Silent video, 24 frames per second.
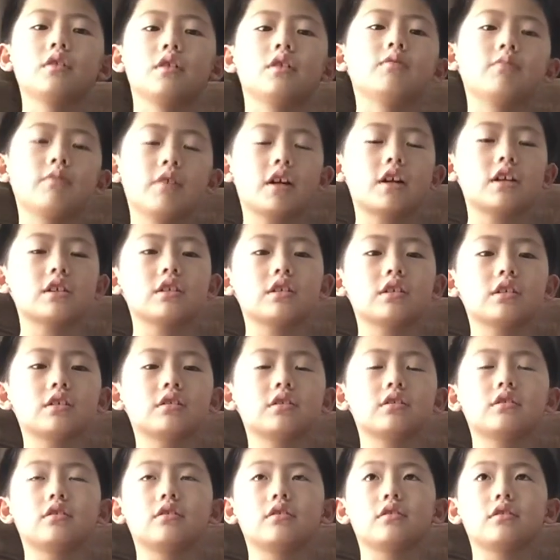we're gonna
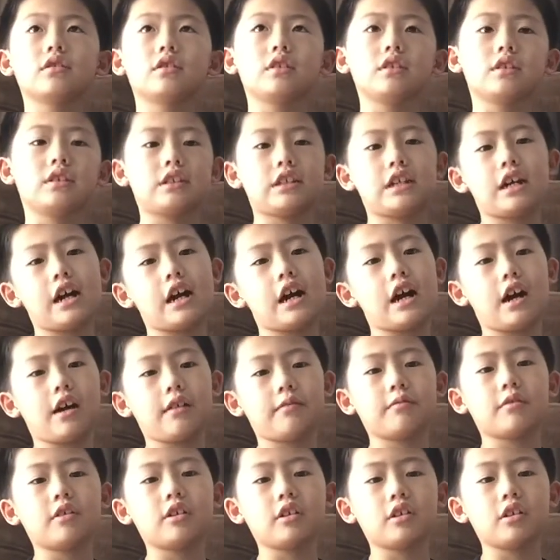do is that
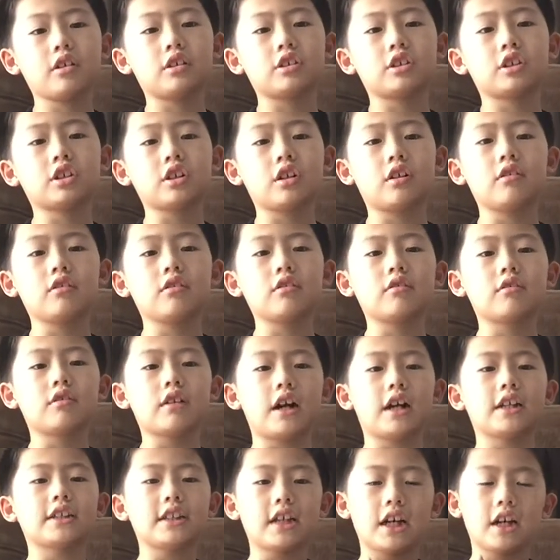I'm gonna show you
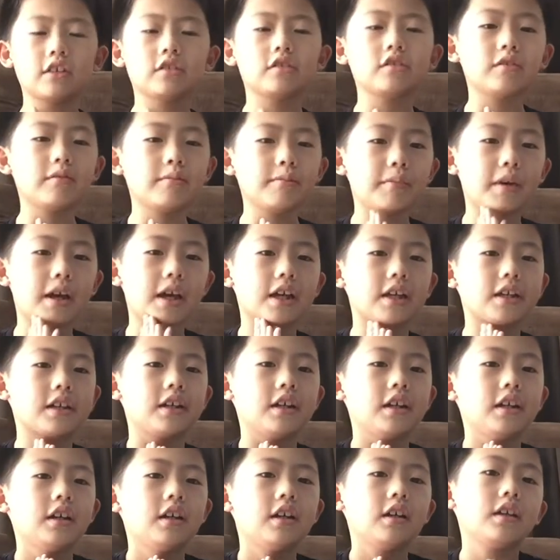guys how to make
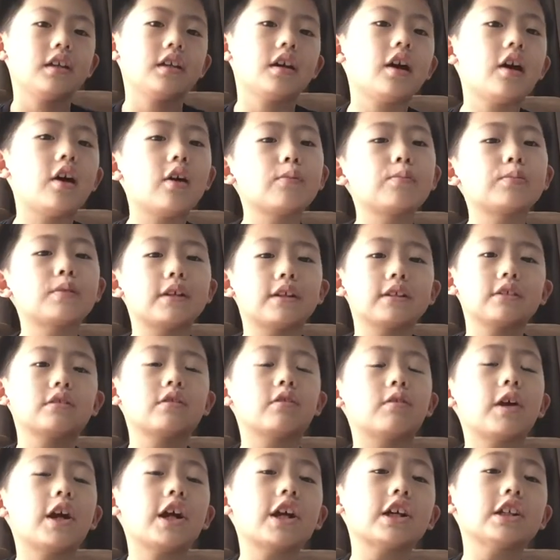the airplane. So
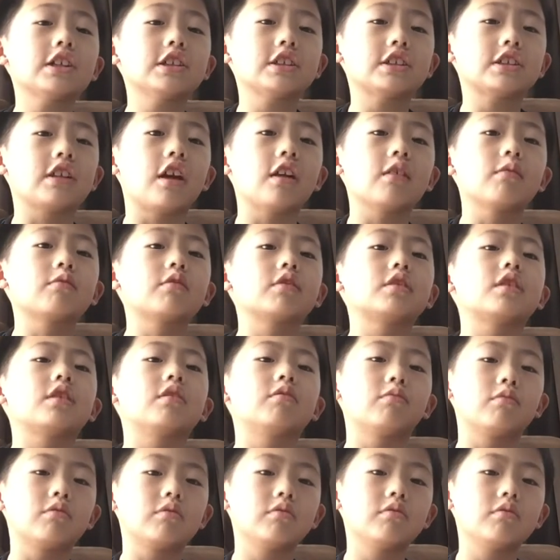we're gonna start with
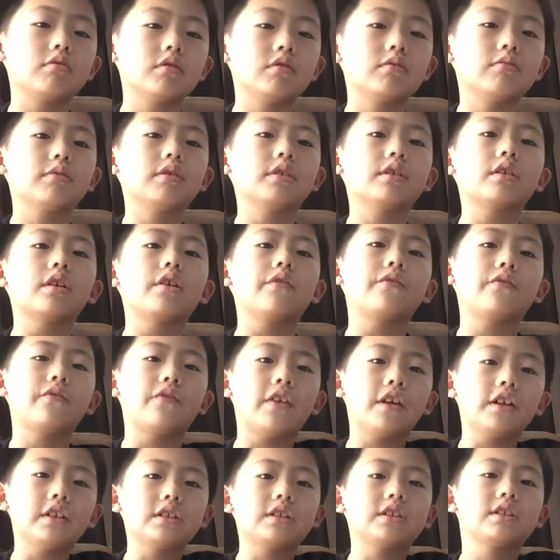the
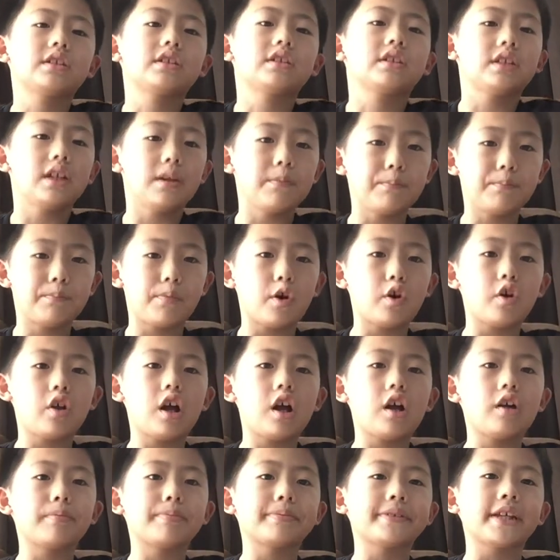first simple
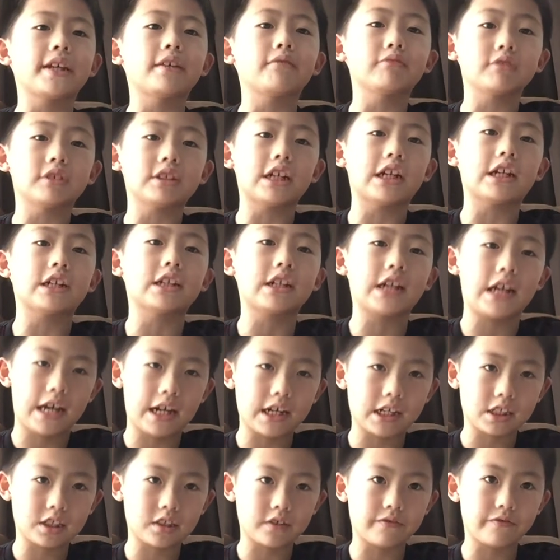airplane, which I
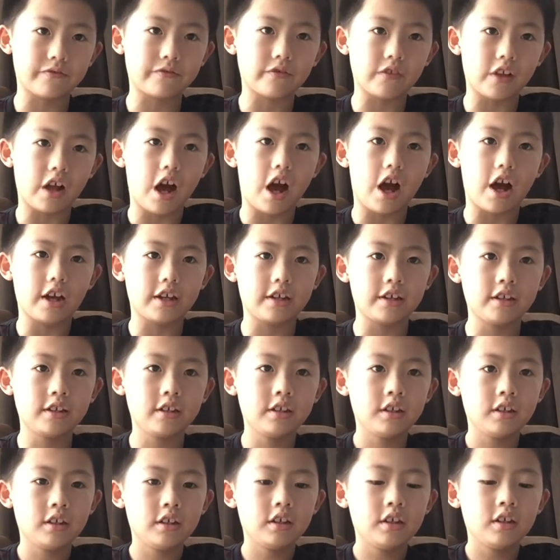actually fly.
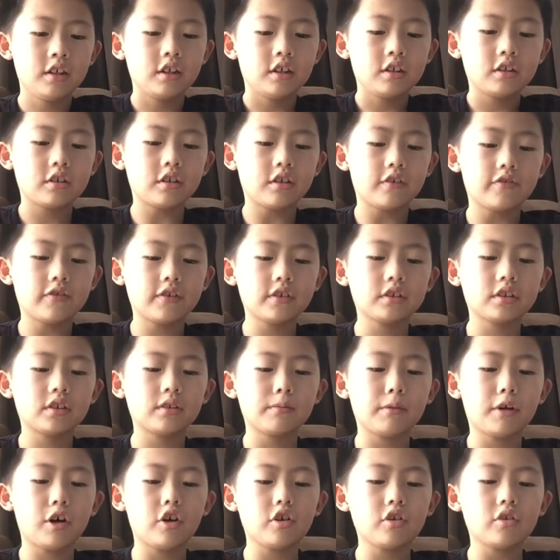So first of
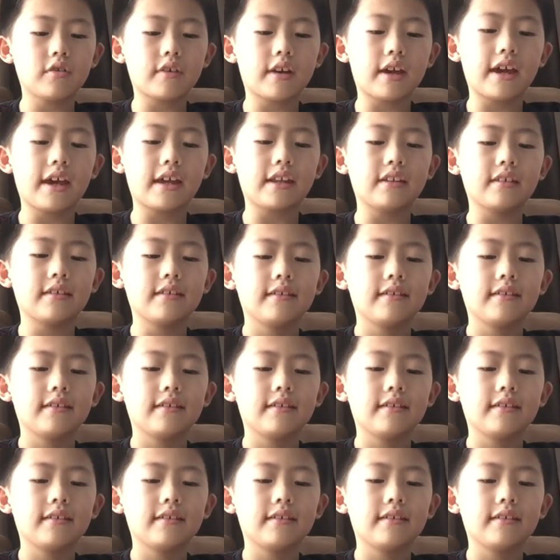all, you get